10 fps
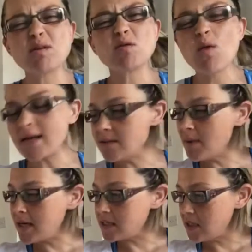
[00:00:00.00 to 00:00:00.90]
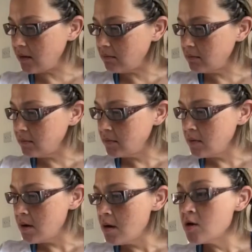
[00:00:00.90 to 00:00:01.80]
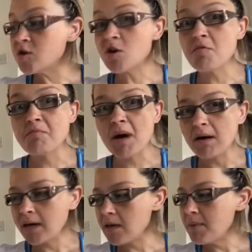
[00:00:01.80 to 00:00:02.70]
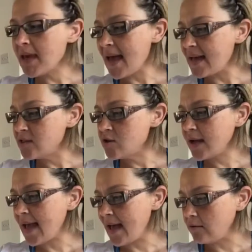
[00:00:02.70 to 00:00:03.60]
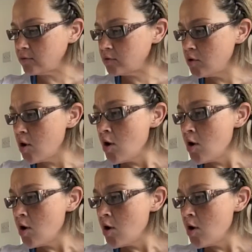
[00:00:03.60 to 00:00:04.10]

it was quite amazing. So Monkey began to count.